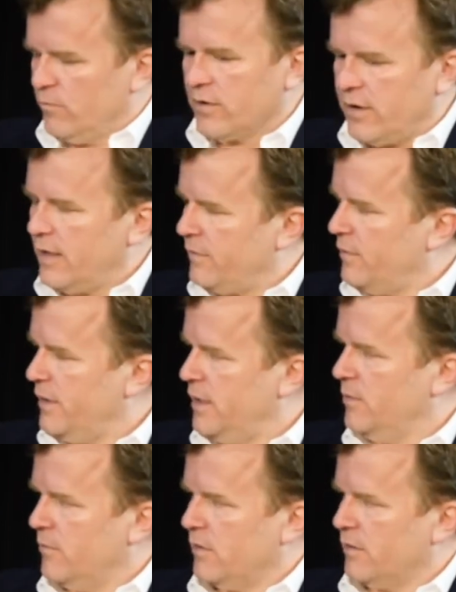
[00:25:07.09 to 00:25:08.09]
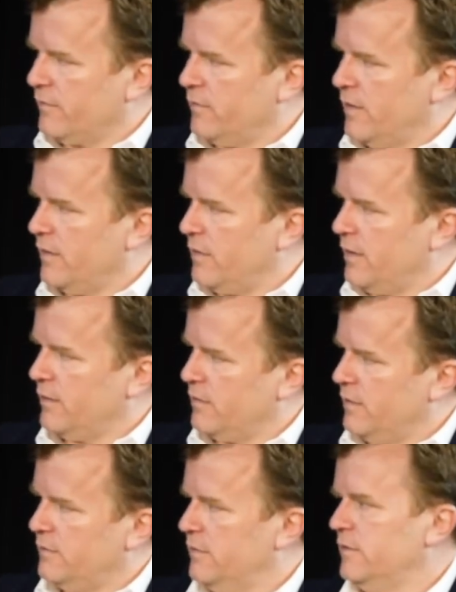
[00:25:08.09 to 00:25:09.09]
working at their EMR, so that thing
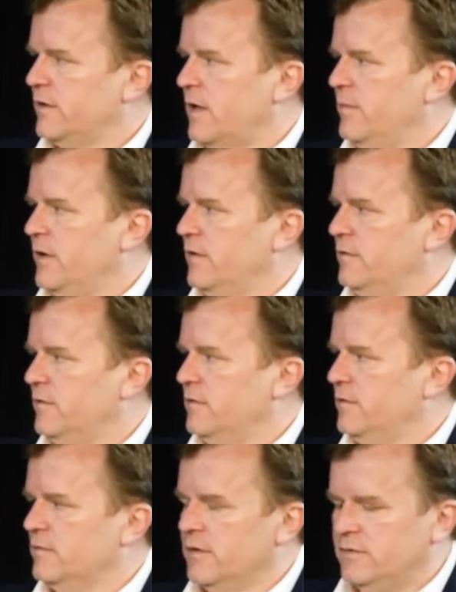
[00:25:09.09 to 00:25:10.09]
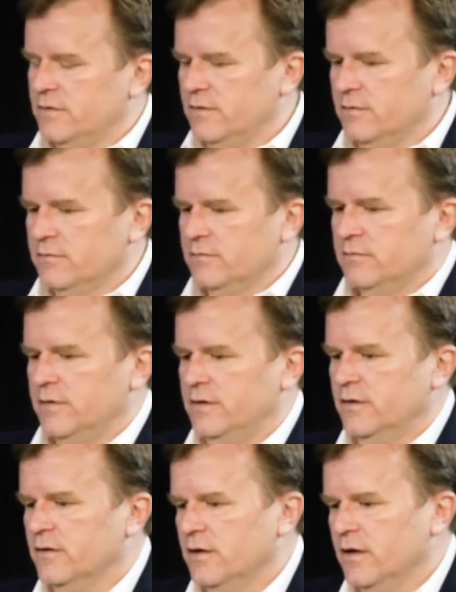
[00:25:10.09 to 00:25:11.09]
that they're typing into at
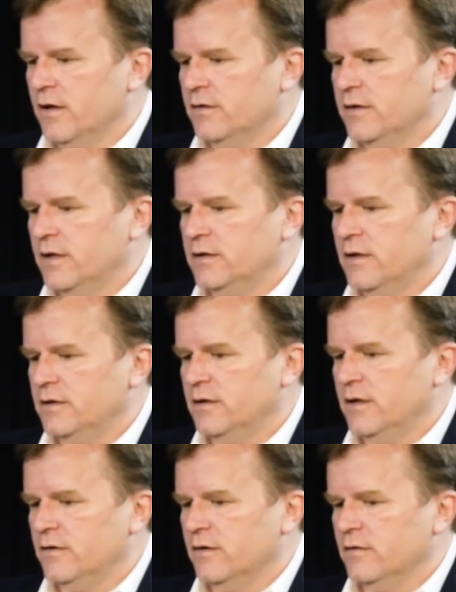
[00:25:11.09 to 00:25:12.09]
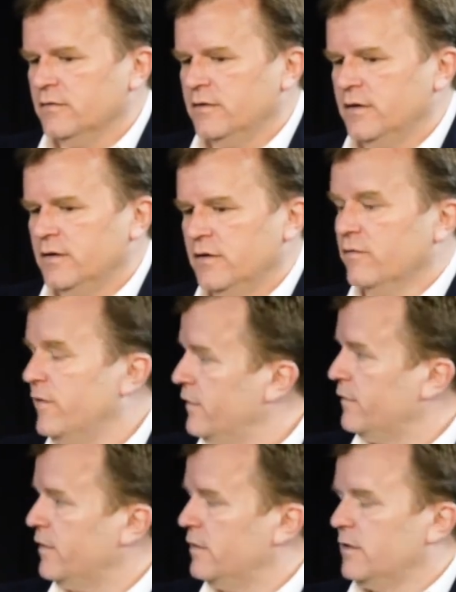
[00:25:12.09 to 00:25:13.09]
in your
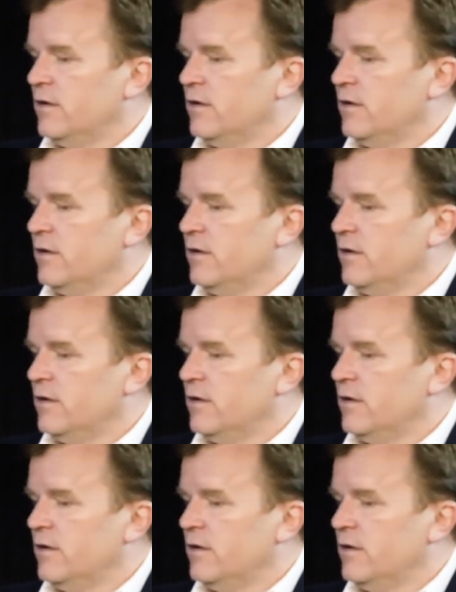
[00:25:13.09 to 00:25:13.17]
visit.